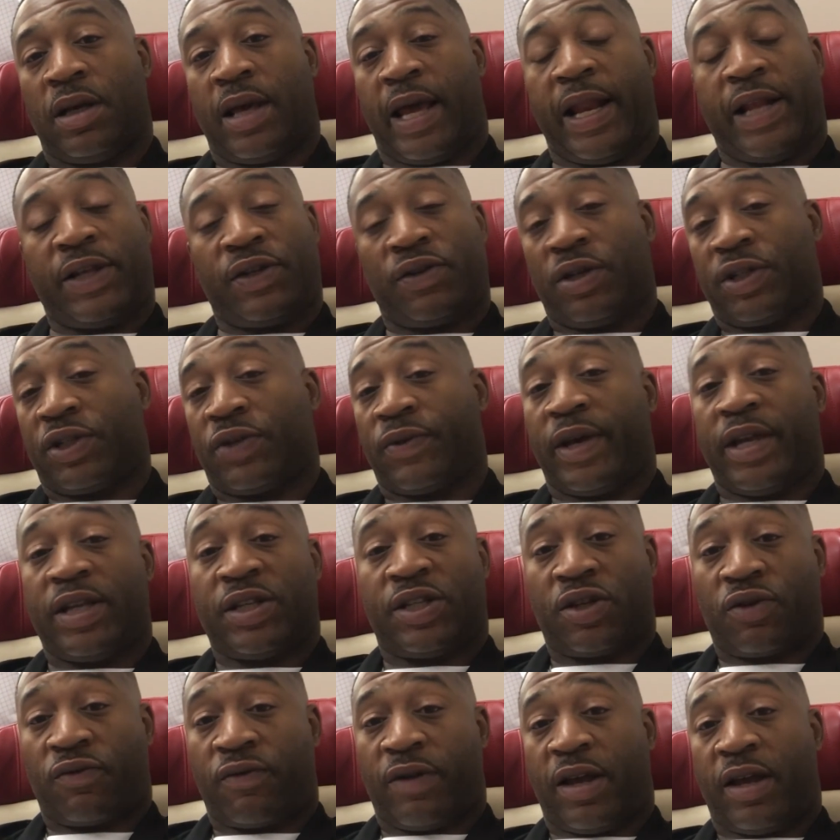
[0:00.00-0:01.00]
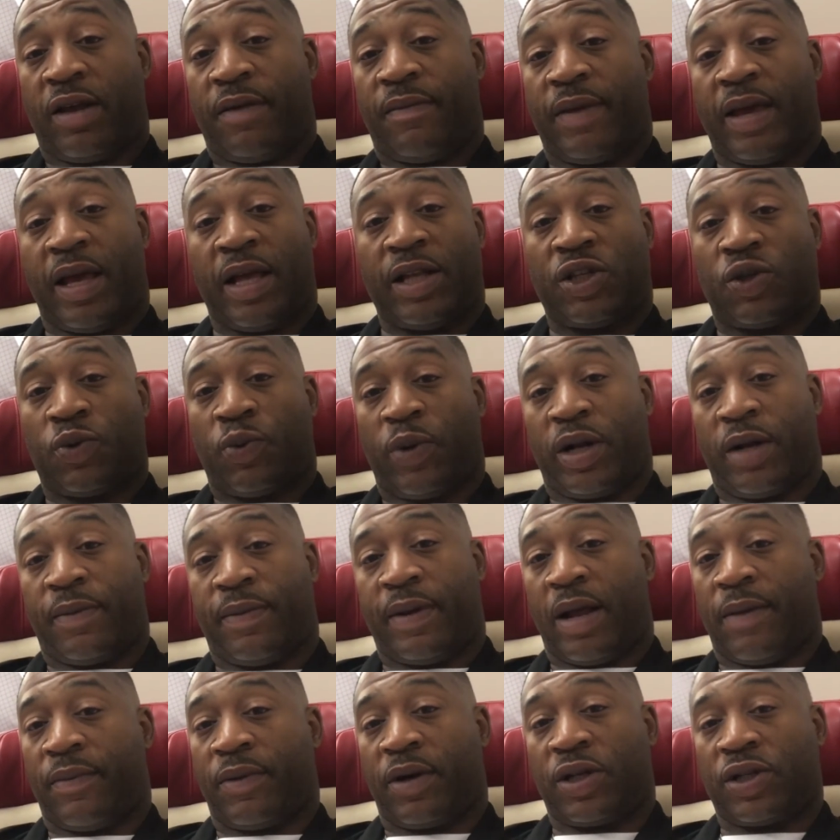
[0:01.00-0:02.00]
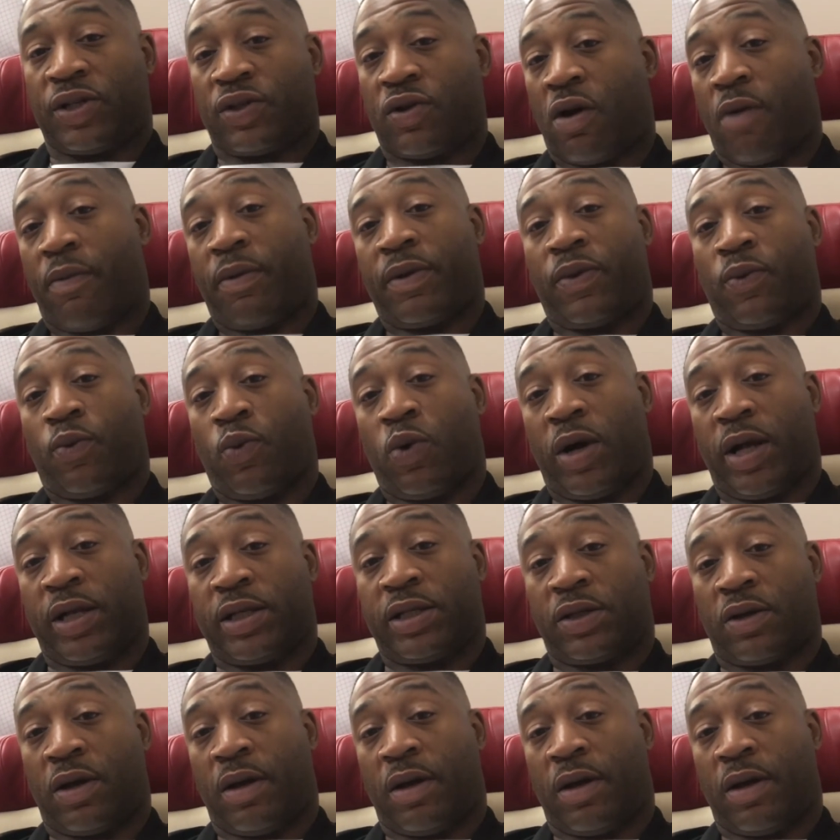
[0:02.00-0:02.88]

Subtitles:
And there's also Instagram and Twitter, but I'm going to start with one.